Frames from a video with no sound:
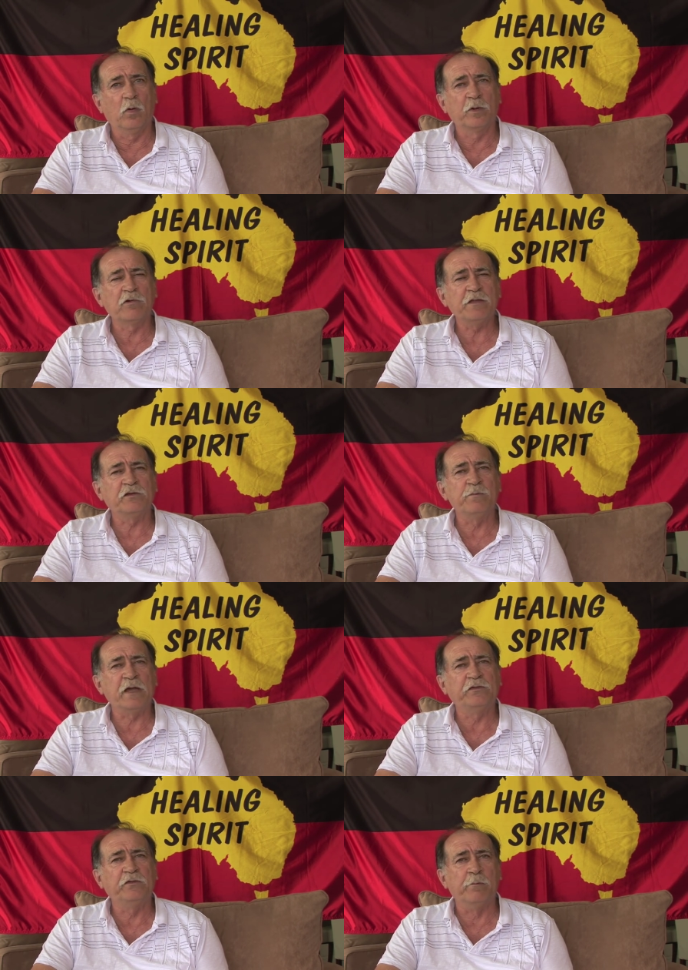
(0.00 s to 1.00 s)
We create this
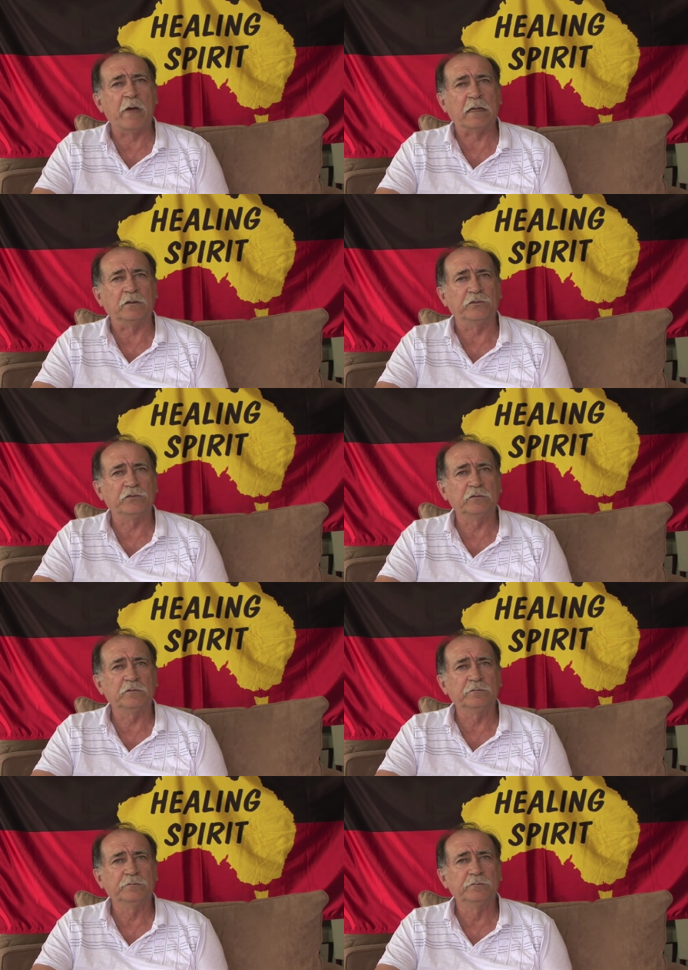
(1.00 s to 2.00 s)
massive imbalance.
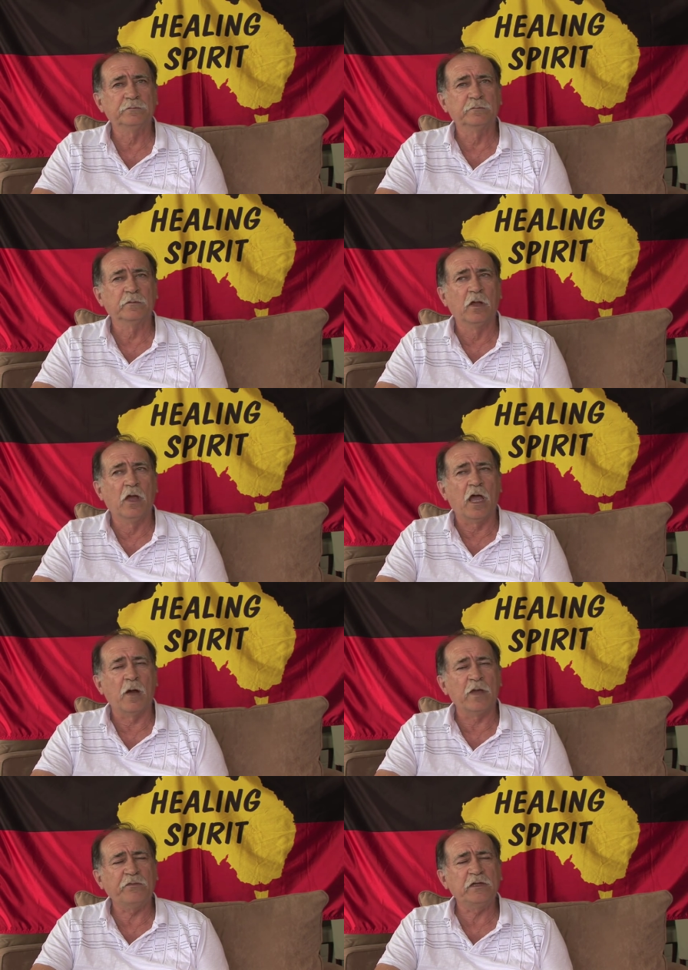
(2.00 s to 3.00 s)

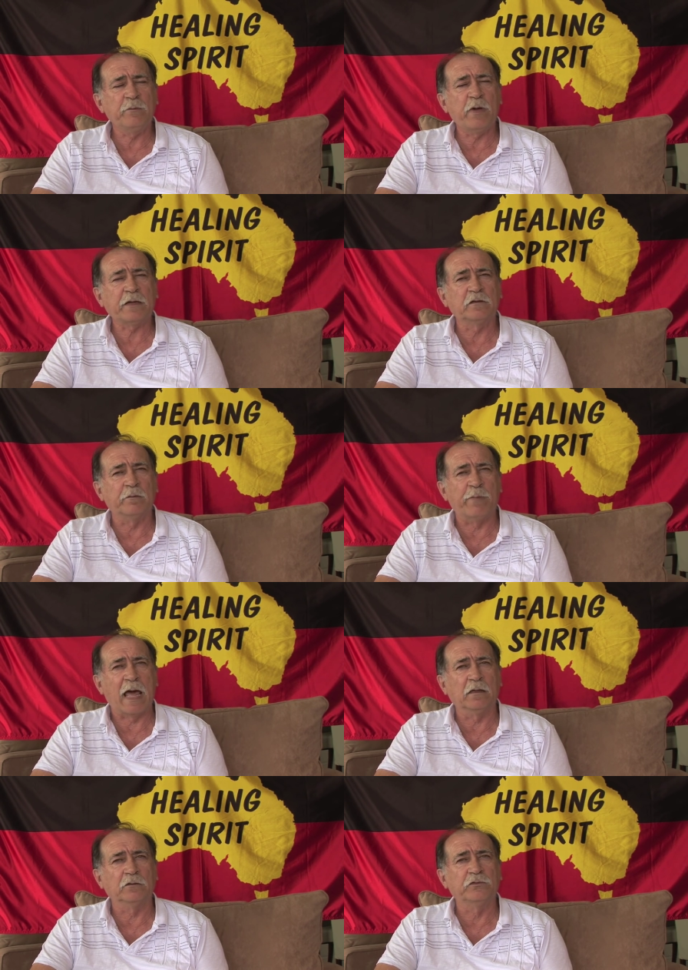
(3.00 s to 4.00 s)
And we have to get back to the
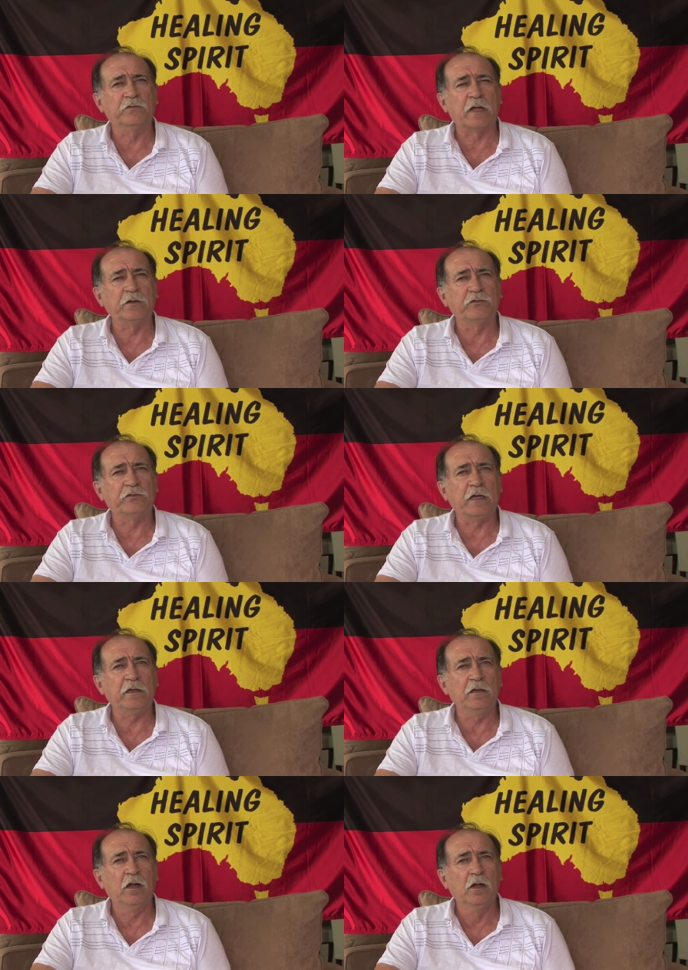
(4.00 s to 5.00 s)
balance of
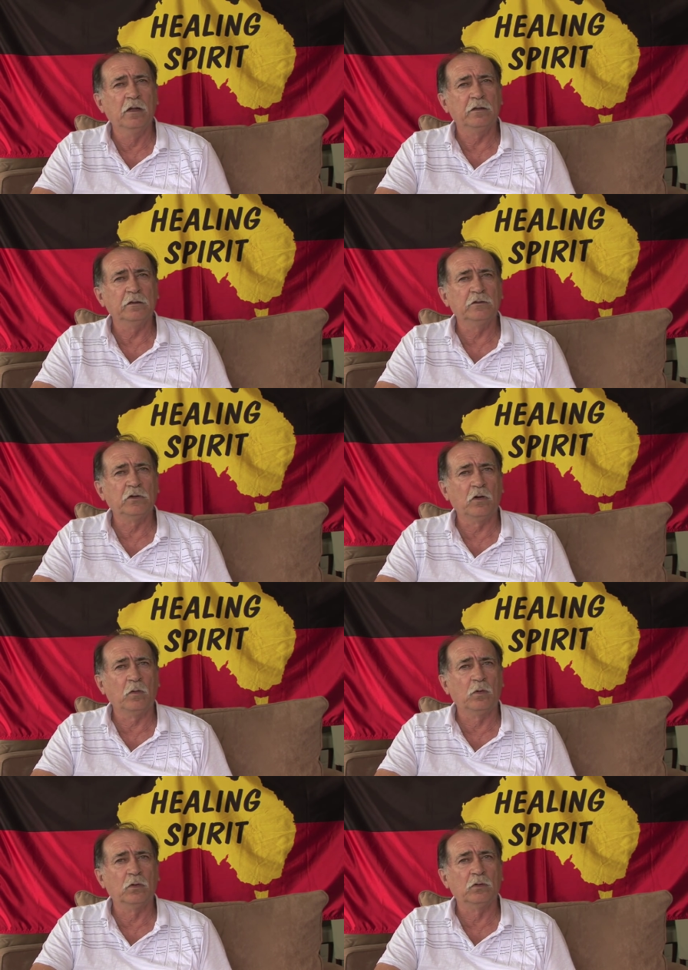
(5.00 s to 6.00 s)
understanding the
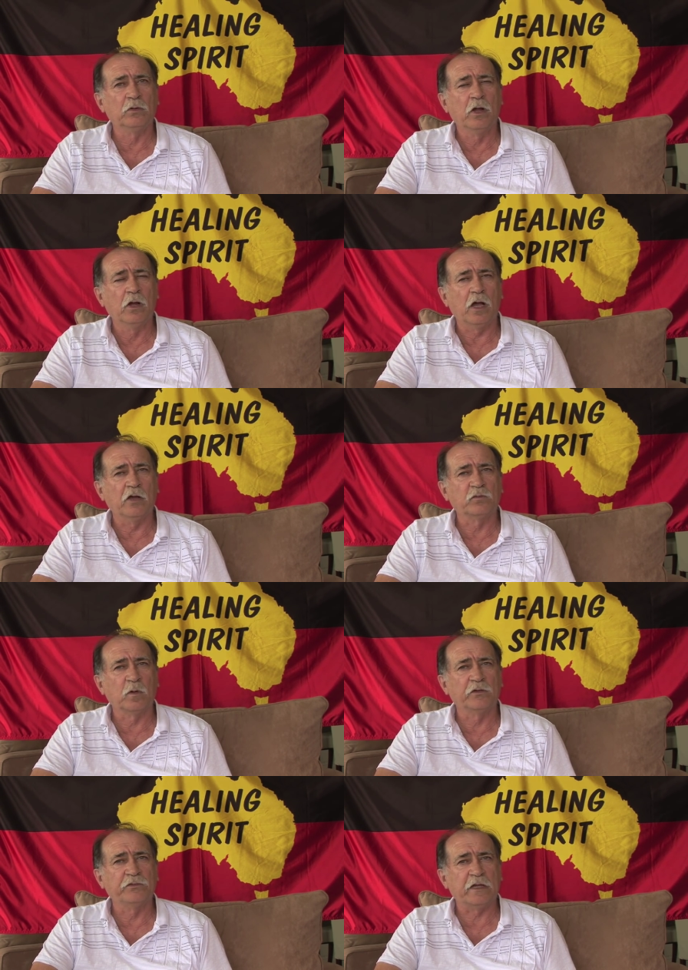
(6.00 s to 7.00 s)
internal world as
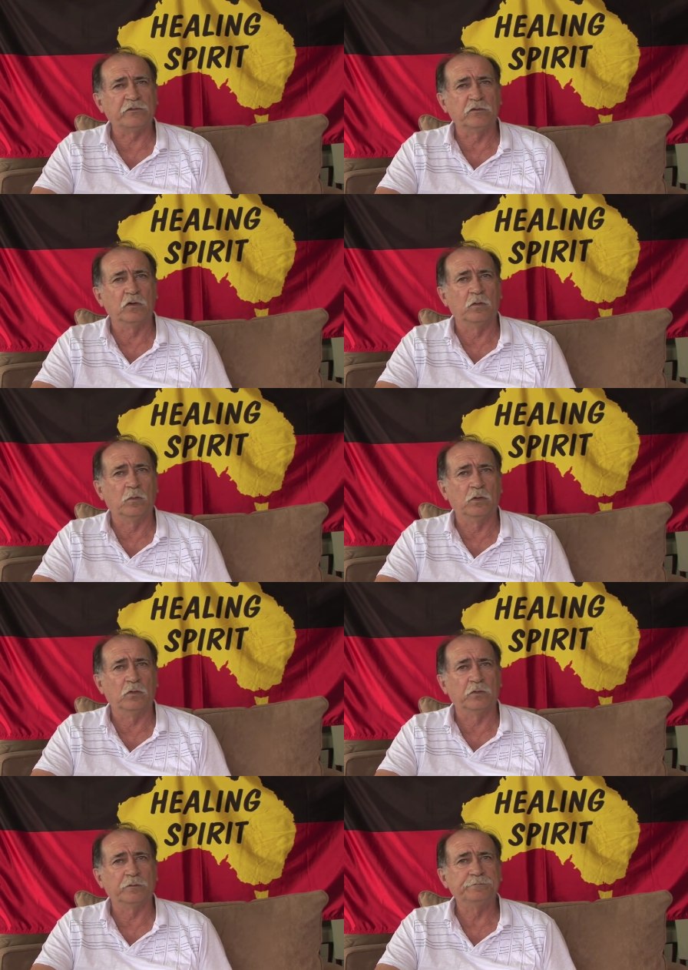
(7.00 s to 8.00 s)
well as the external
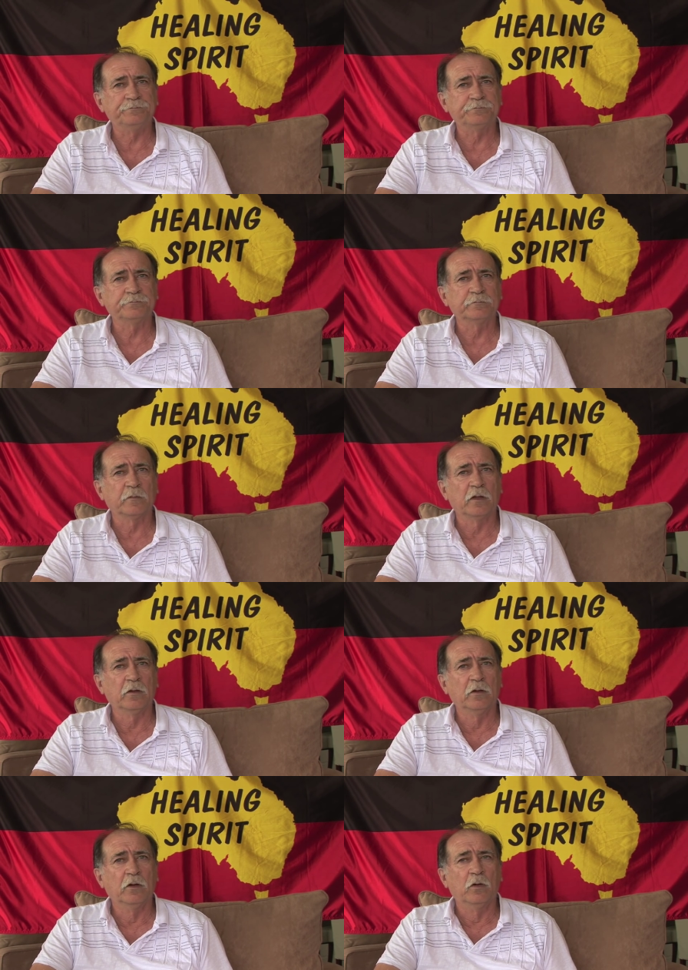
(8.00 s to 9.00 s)
world.
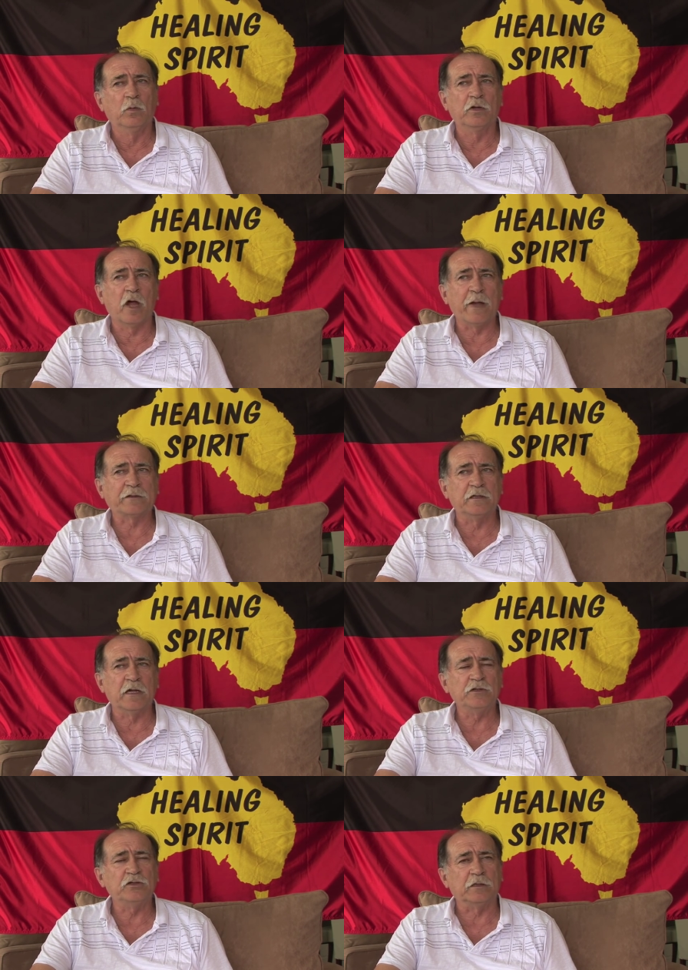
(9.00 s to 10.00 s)
We go back to
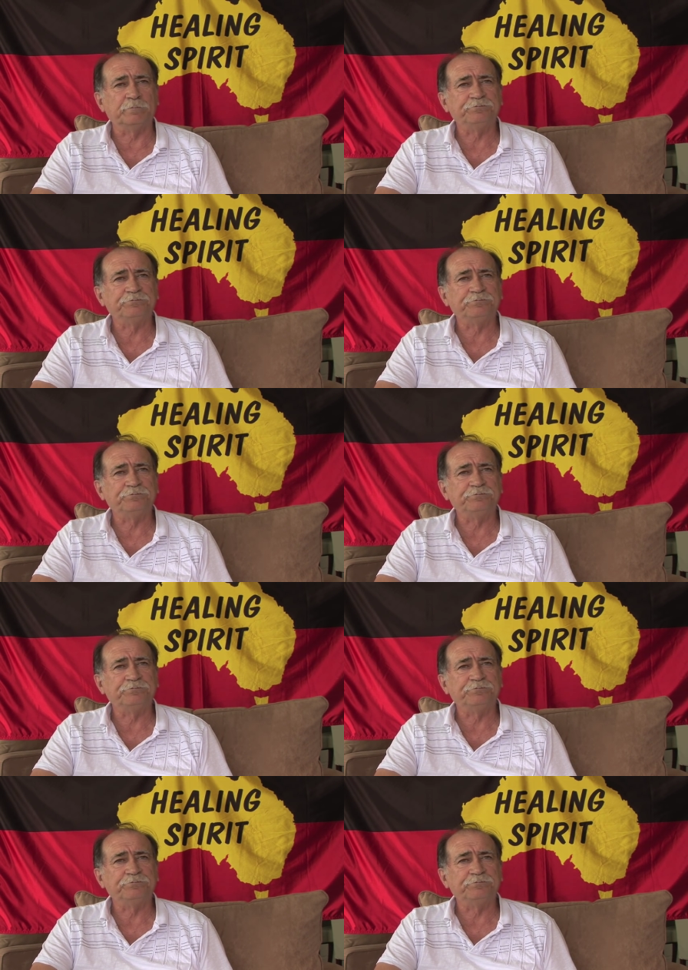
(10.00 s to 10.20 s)
nature.